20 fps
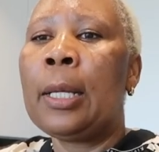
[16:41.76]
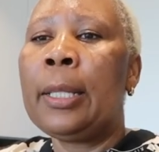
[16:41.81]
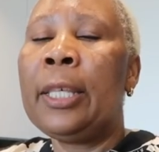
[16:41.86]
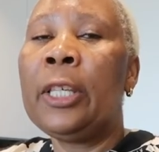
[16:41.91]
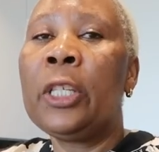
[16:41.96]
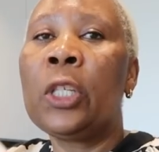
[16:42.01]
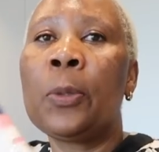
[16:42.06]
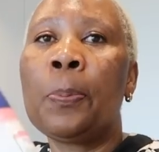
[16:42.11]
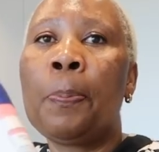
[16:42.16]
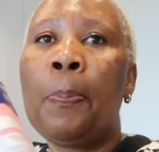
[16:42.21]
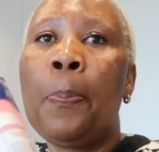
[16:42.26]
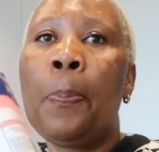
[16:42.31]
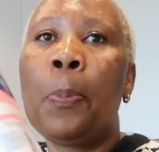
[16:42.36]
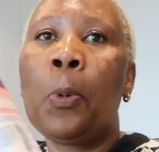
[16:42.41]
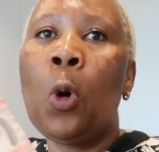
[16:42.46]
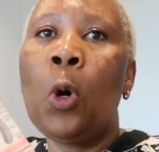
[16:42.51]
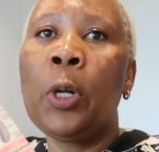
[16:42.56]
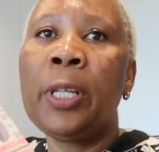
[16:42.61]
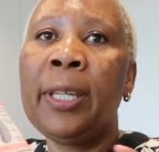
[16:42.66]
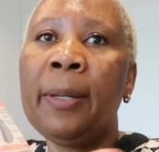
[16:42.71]
this
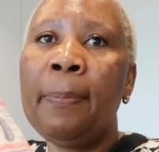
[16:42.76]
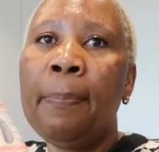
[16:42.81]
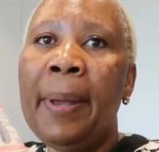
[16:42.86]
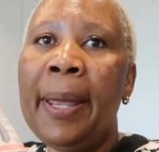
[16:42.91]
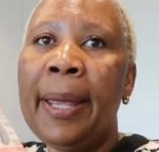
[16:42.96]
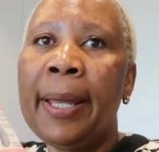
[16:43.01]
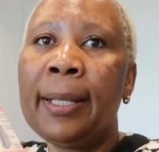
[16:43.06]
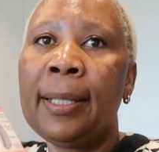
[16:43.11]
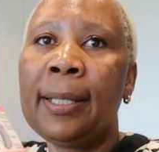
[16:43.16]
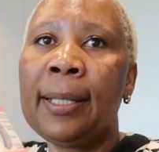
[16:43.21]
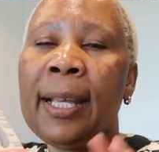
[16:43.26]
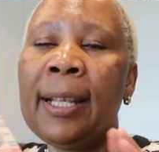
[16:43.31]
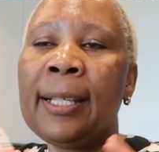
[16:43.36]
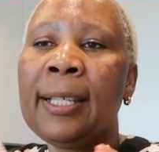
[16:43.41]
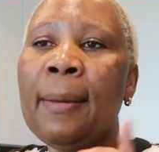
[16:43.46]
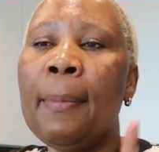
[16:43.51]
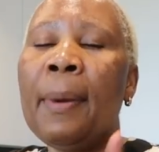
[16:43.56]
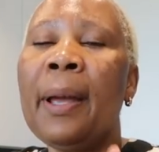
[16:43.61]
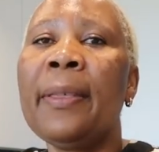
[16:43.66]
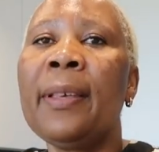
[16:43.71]
cotton pads and
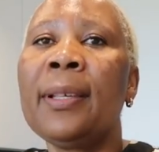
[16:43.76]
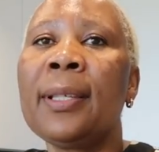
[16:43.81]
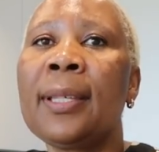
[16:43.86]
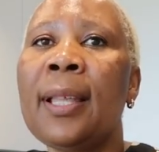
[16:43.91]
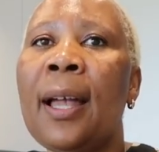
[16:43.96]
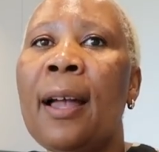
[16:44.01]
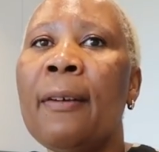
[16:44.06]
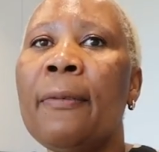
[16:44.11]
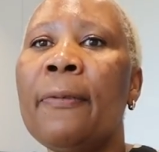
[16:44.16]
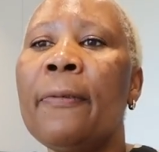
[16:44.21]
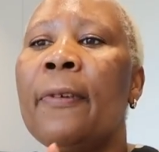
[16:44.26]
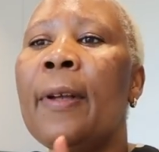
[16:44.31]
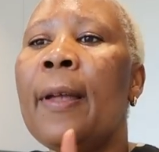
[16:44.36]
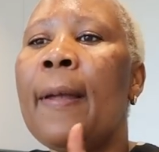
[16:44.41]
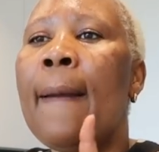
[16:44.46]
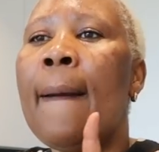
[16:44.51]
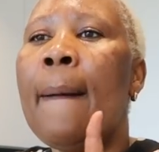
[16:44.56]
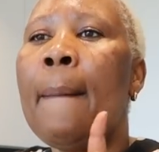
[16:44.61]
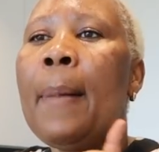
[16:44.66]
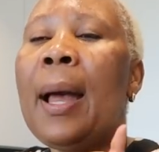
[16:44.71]
some other stuff.
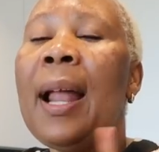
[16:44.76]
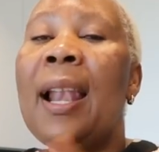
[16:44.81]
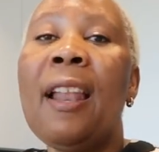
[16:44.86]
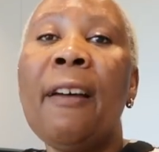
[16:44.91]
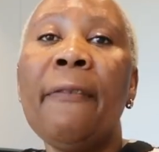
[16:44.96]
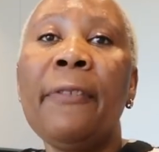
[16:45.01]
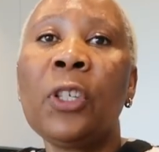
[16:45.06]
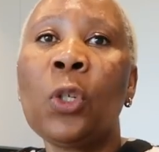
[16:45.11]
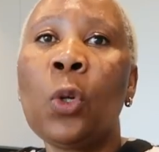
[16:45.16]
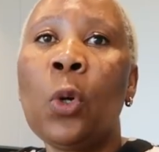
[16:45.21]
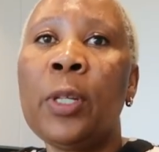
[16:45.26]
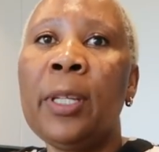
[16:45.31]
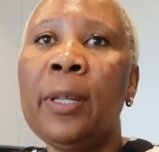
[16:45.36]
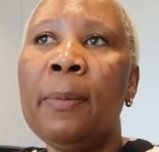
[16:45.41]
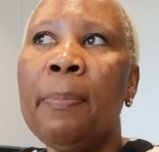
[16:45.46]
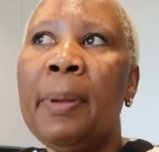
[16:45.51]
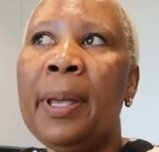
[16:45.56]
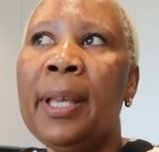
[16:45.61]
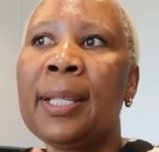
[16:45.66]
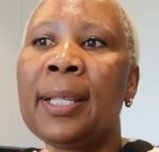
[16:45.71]
I love these
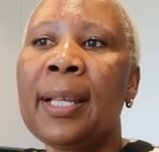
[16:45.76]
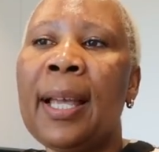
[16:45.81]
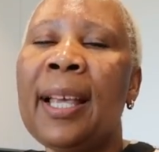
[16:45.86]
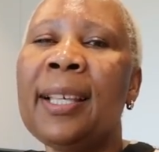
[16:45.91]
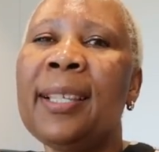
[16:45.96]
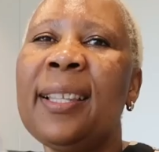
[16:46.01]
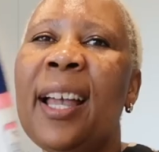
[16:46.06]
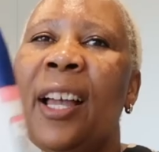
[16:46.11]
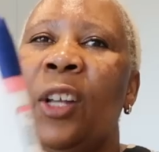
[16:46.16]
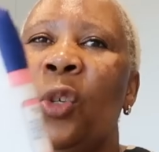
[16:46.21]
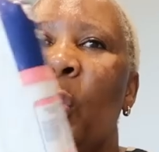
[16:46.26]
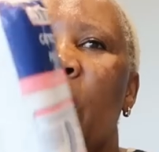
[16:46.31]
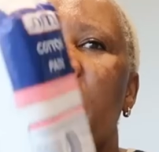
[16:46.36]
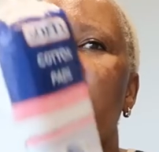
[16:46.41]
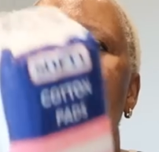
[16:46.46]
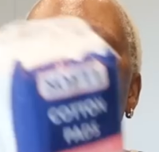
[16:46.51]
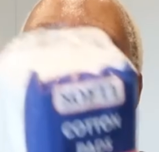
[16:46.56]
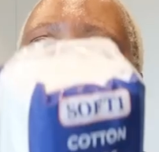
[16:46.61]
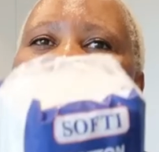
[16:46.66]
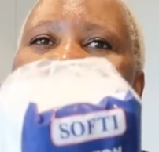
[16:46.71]
cotton pads, guys. They are
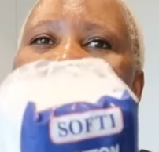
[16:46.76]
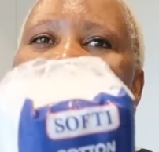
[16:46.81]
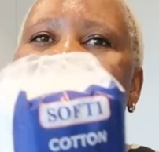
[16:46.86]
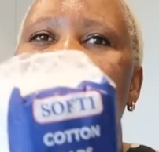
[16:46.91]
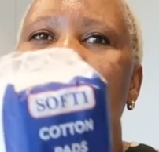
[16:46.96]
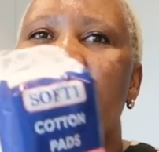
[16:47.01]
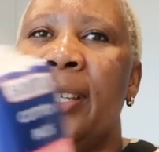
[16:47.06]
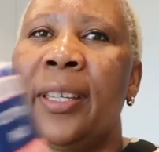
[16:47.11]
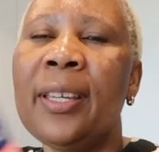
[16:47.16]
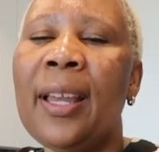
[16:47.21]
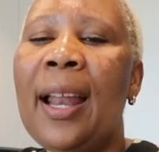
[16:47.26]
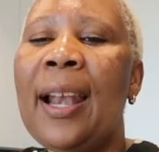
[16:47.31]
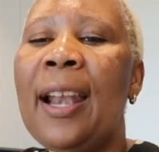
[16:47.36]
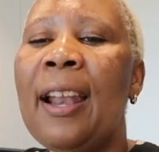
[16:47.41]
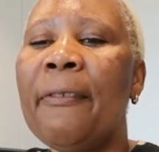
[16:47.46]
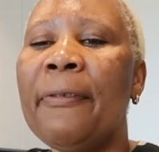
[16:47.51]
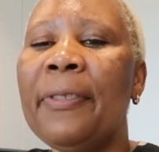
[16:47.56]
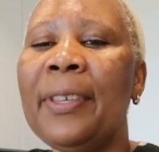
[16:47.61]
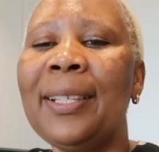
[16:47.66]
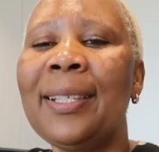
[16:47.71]
29 rand. I
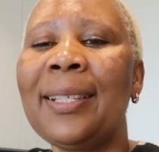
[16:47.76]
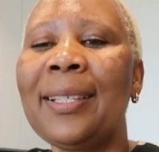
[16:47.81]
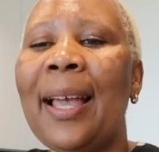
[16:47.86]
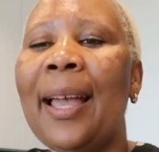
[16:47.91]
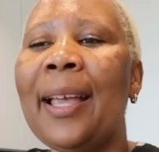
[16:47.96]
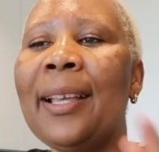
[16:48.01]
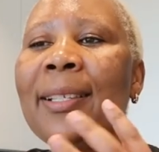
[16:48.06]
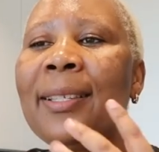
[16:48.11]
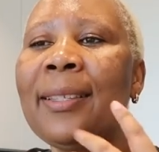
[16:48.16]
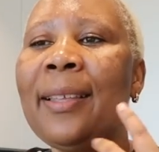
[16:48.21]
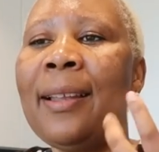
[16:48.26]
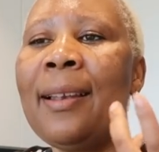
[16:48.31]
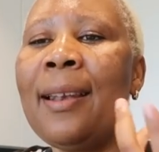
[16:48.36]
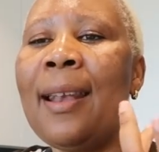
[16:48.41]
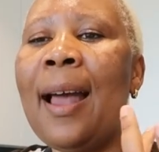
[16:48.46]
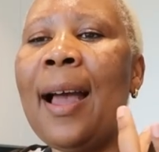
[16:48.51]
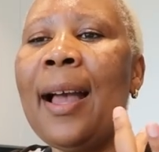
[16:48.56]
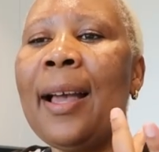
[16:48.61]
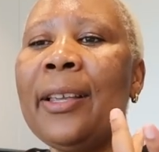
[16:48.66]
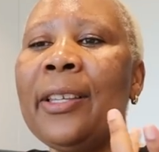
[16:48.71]
love the size. They're
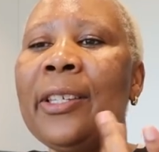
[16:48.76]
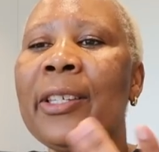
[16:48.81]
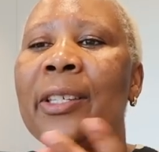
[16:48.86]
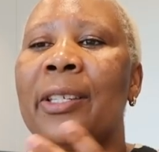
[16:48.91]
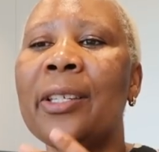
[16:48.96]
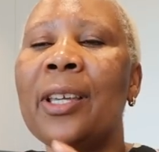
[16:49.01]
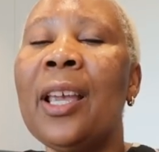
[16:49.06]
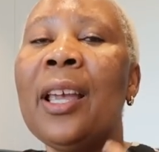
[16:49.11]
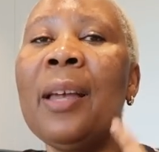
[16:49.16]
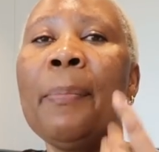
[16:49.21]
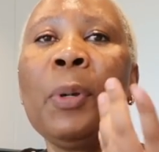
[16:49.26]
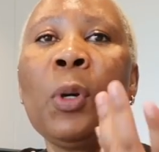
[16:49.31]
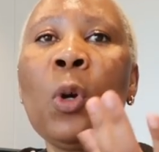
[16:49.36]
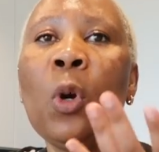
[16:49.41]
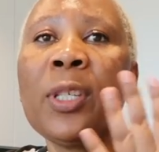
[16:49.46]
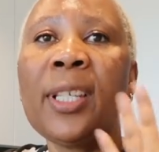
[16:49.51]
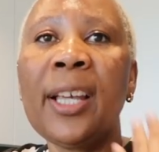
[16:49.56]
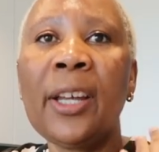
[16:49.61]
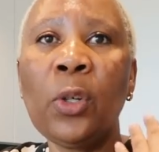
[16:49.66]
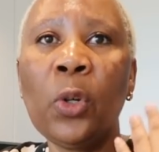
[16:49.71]
large
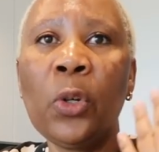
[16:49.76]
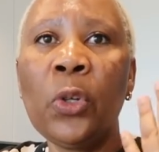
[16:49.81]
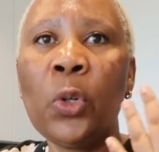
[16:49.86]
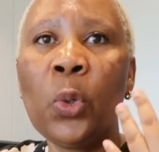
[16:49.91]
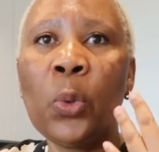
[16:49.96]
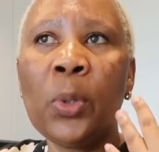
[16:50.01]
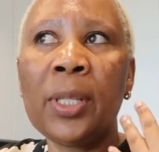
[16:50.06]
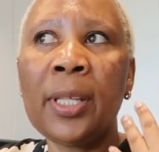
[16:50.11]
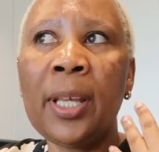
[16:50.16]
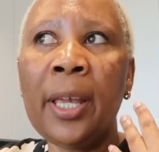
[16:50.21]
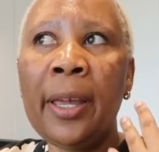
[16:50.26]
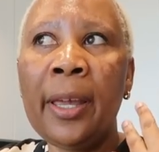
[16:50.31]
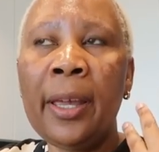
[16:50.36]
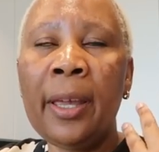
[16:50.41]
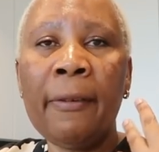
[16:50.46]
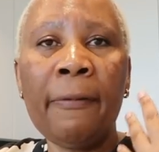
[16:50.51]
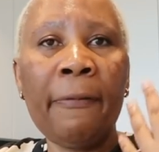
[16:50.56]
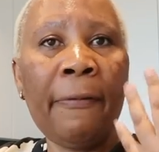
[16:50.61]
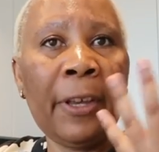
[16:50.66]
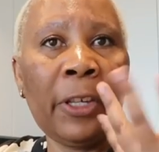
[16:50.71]
because I don't use
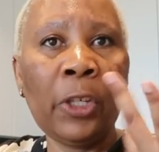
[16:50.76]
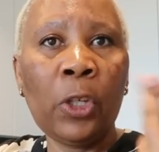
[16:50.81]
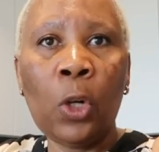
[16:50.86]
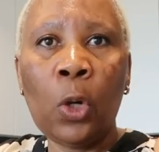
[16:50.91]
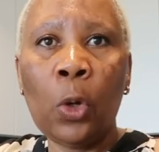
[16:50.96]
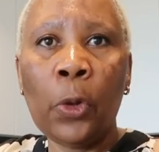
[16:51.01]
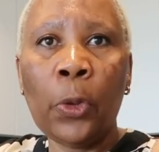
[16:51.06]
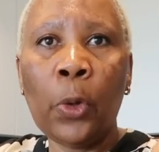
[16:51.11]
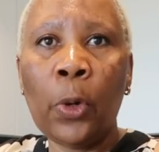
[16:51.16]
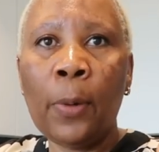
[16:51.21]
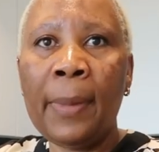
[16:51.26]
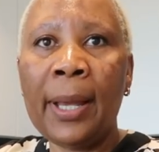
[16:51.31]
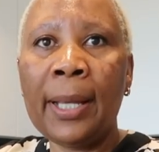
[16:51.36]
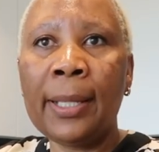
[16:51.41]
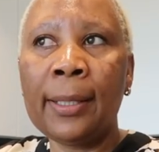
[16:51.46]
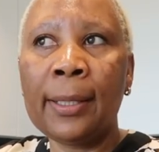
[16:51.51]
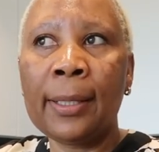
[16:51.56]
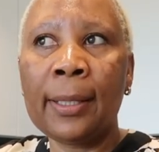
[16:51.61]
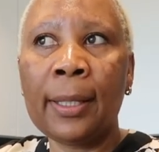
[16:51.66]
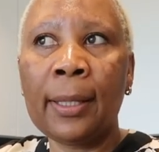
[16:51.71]
a face cloth on my
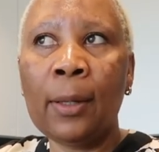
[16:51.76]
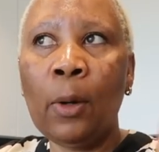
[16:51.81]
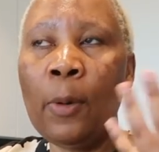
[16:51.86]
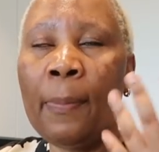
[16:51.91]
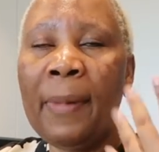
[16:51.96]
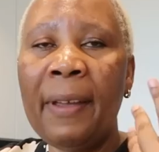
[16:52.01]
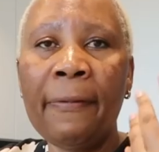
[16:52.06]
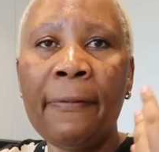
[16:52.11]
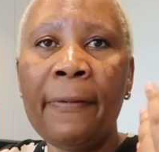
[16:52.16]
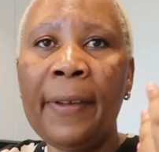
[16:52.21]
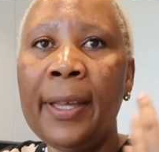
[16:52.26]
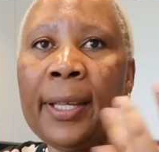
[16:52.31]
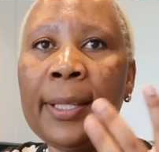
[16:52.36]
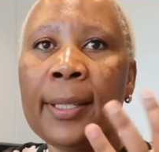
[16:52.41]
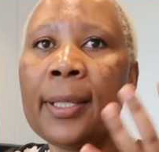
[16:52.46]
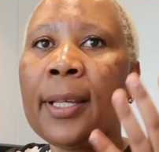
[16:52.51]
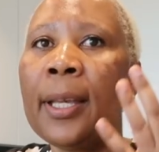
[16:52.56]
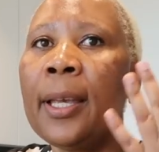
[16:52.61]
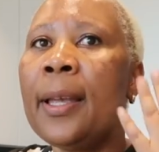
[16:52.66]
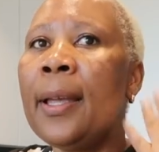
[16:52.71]

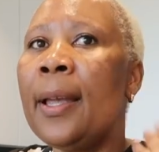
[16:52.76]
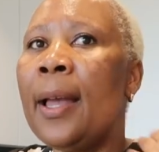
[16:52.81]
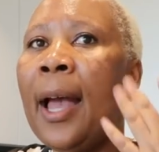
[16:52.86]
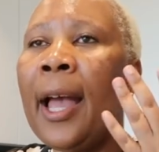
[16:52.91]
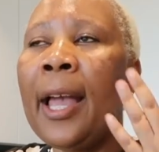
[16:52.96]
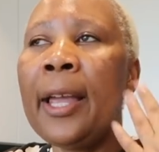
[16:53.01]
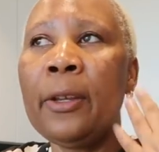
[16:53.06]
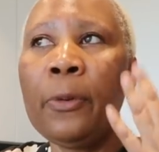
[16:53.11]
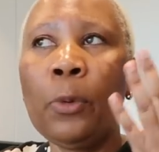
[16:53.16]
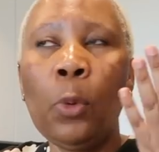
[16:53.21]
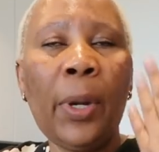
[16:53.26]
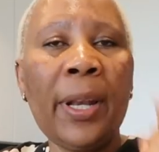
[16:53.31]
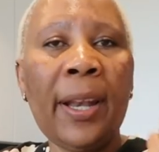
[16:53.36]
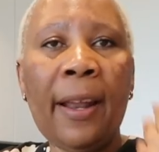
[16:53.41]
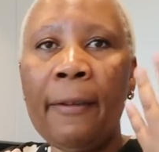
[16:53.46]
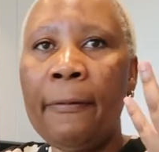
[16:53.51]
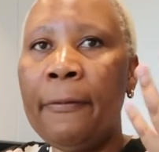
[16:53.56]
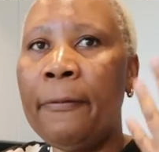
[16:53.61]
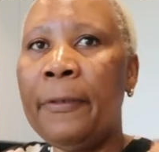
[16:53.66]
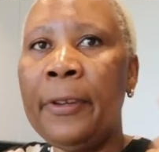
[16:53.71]
face. When
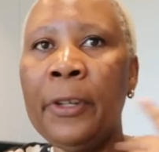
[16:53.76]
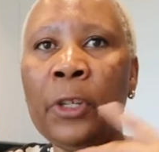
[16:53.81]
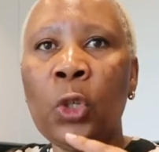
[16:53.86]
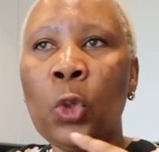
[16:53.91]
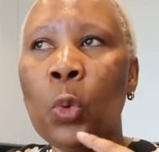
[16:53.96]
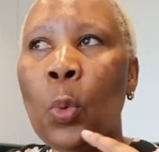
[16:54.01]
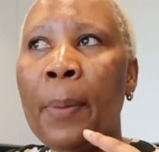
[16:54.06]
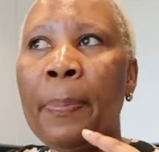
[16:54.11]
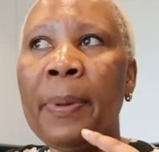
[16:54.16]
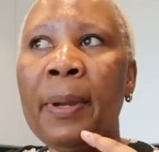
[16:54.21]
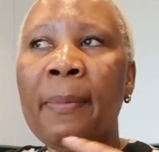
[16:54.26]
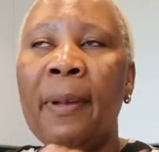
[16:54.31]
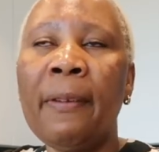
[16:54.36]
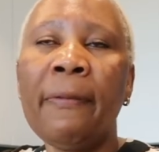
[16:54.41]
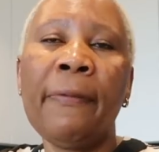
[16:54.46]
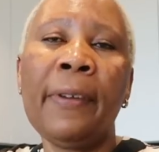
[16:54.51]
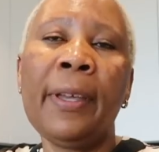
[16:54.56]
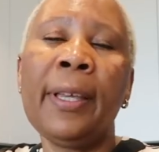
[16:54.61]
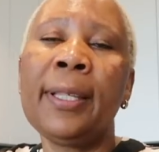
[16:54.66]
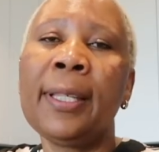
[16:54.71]
I finish wiping my
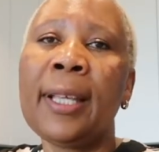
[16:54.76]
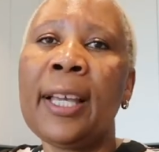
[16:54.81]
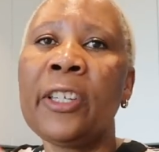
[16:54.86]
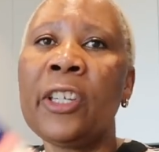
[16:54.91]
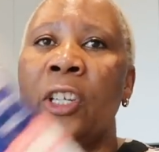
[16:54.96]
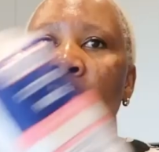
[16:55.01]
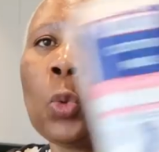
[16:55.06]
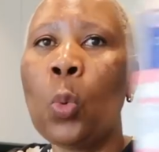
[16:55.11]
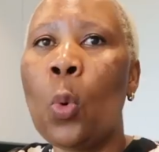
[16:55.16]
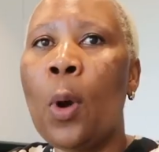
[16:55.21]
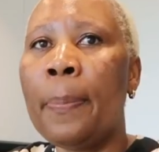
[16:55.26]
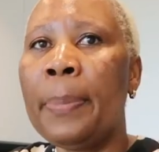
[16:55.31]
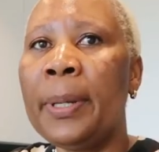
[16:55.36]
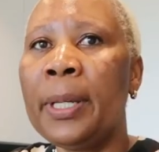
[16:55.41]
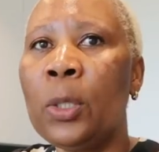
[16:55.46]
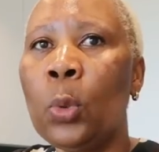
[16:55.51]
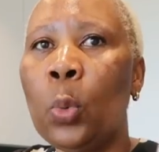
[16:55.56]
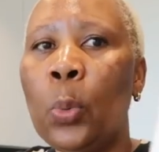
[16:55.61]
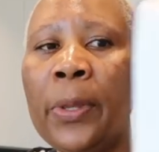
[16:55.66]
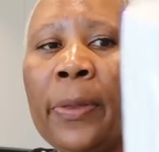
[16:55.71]
face, I just wipe
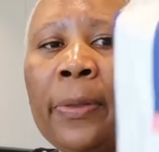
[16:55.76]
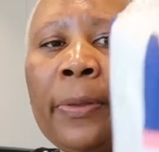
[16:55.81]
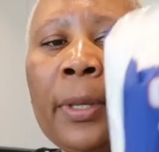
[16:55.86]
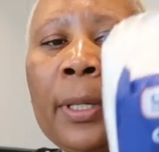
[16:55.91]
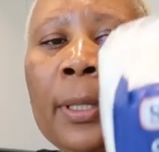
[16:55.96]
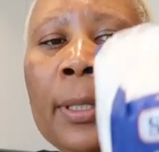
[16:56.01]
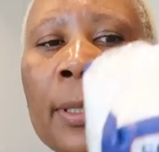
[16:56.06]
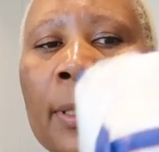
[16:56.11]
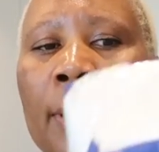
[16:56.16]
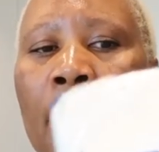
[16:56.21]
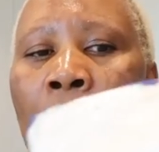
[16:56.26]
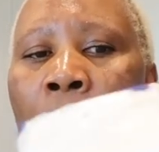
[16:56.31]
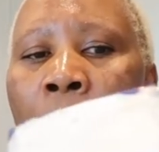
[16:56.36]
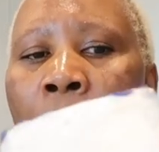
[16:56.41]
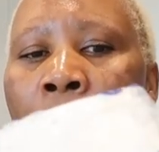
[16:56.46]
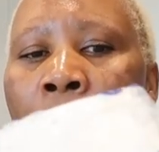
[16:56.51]
it with this